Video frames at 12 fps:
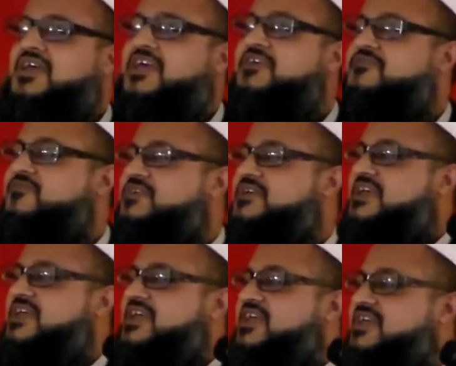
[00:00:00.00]
It
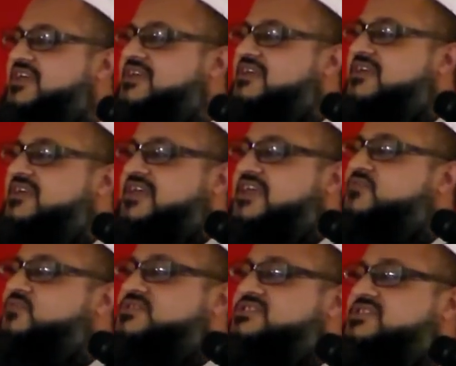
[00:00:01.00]

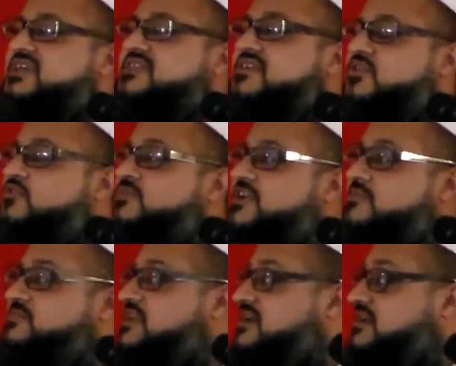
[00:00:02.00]
was Sayyidina
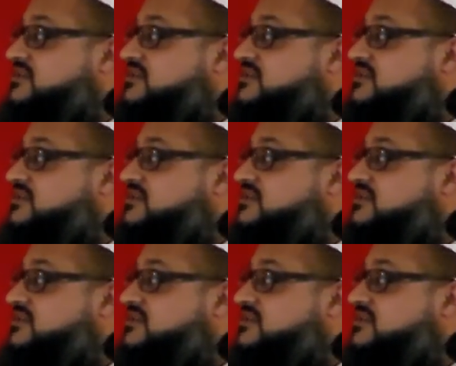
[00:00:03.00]
Umar ibn